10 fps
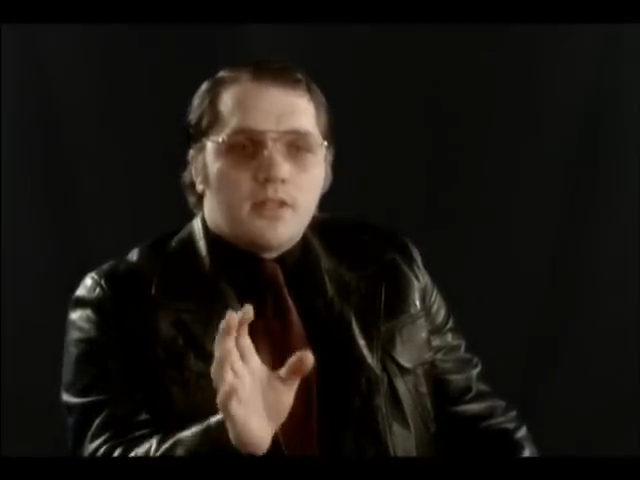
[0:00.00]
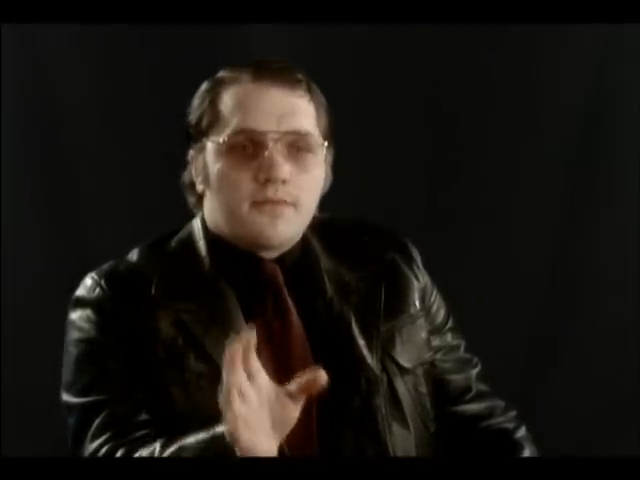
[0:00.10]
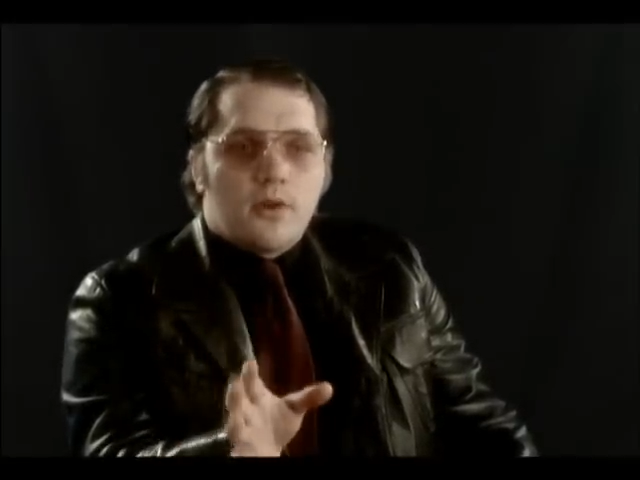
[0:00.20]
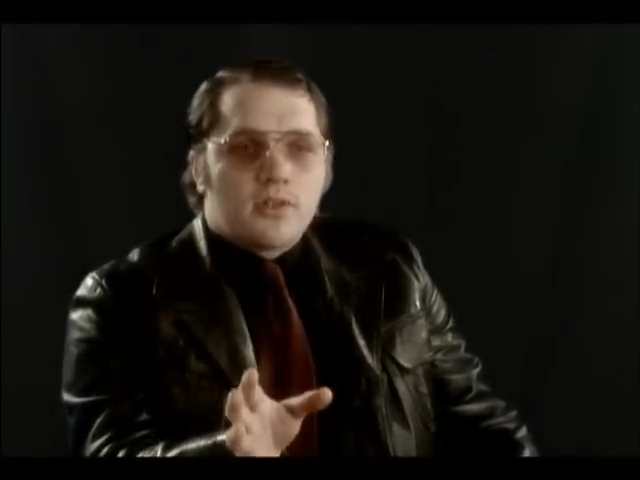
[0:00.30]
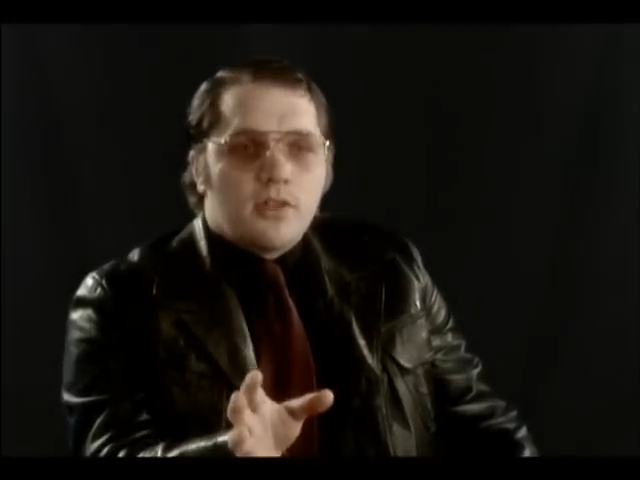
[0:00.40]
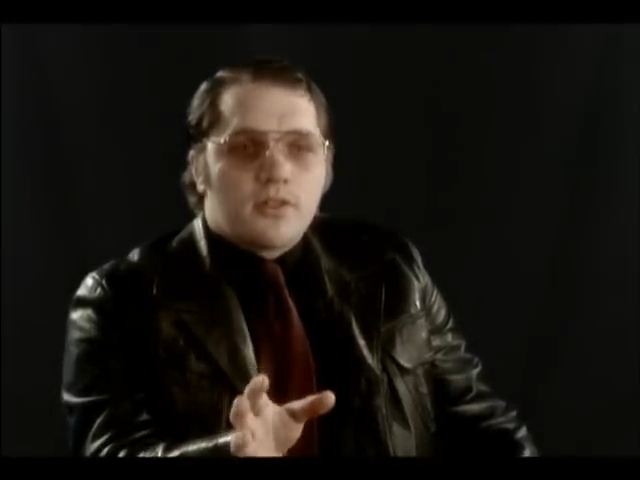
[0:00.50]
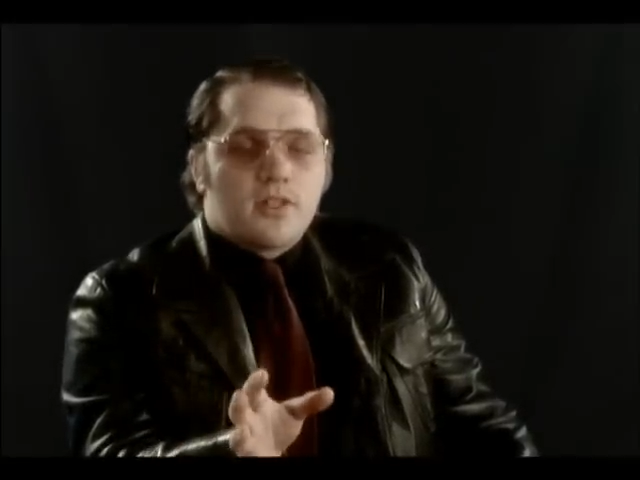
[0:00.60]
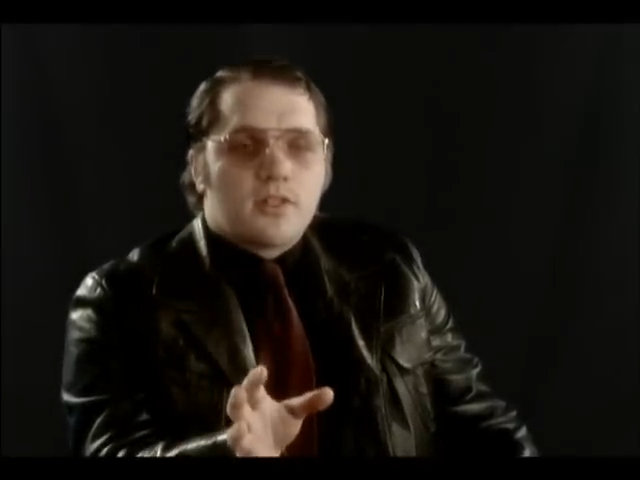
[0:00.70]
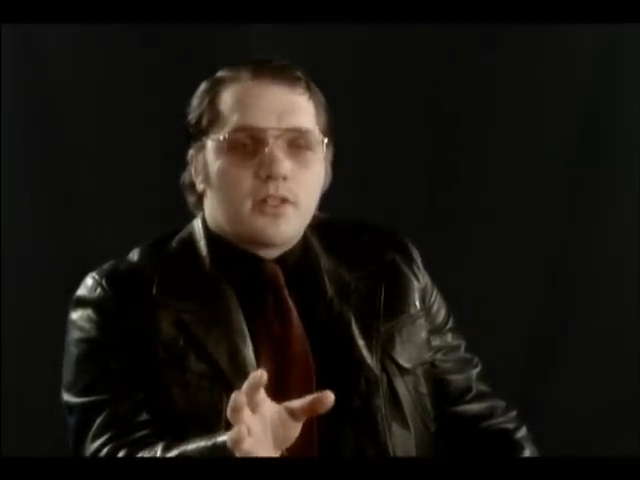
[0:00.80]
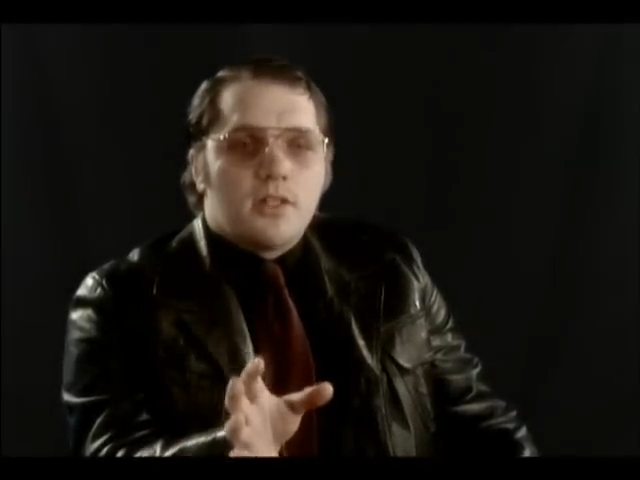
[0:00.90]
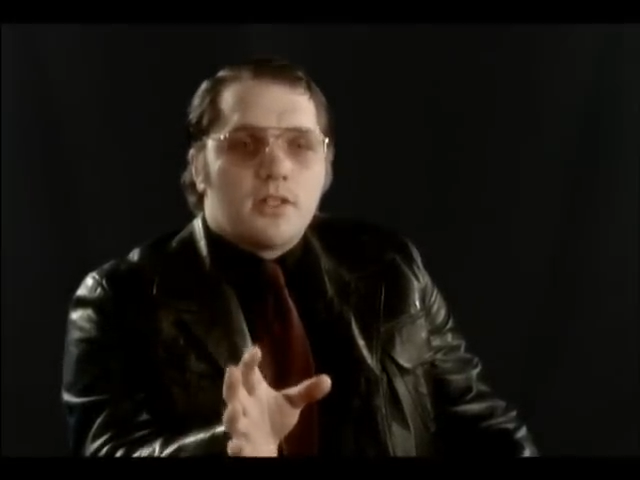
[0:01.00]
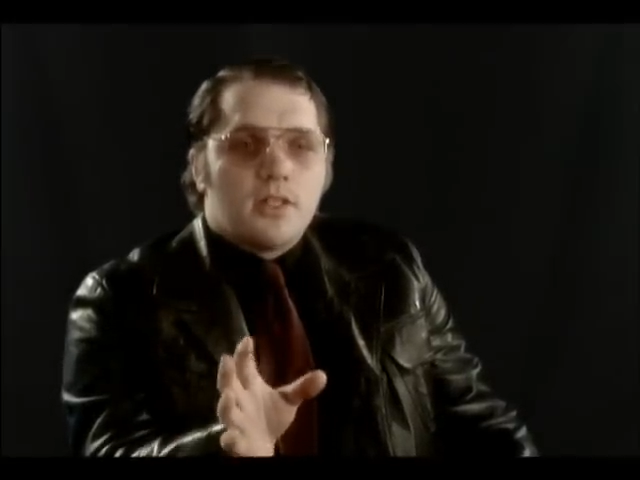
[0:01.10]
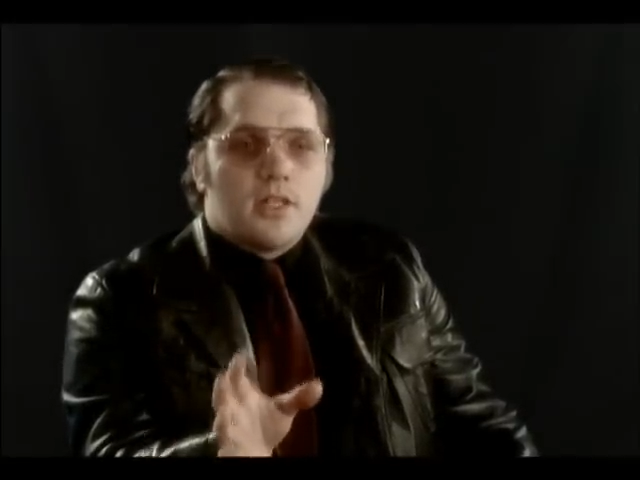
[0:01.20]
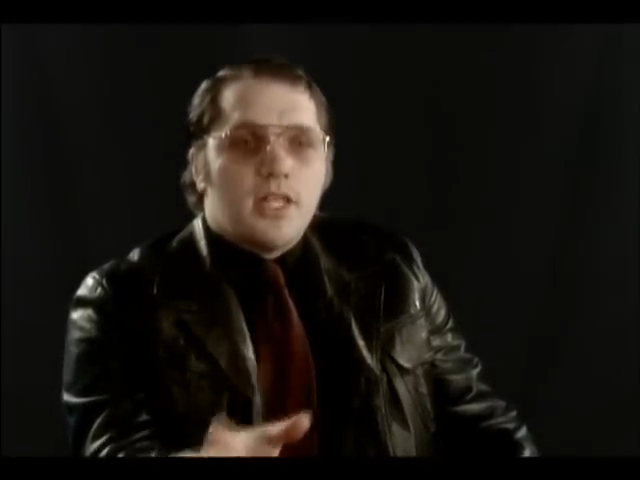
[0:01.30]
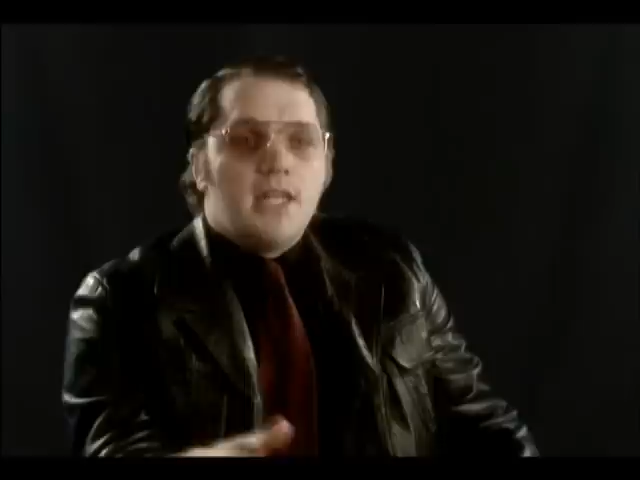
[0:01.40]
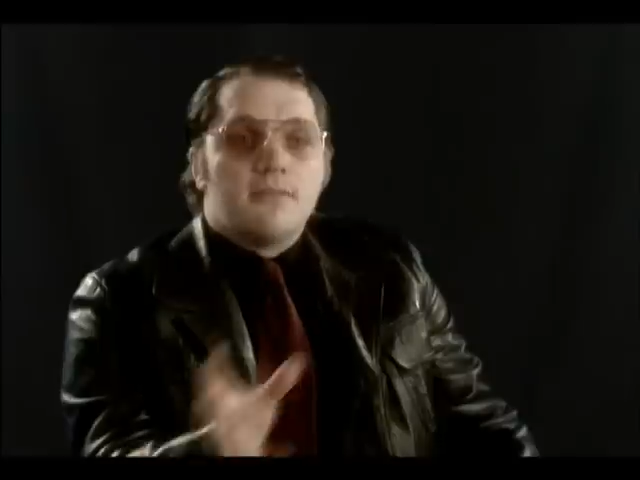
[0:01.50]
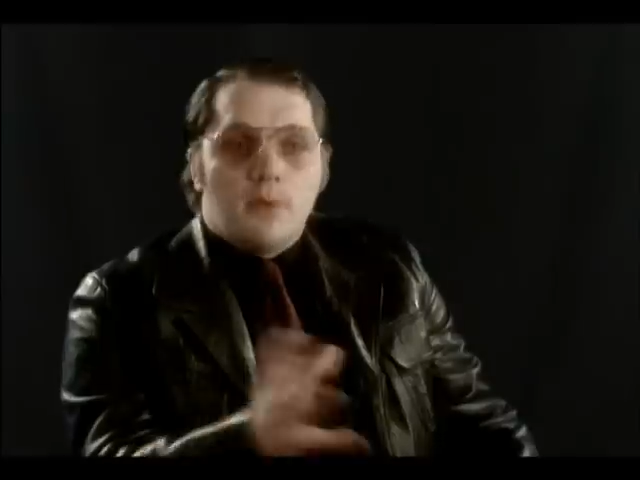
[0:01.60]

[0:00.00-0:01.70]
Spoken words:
As far as I was concerned, he's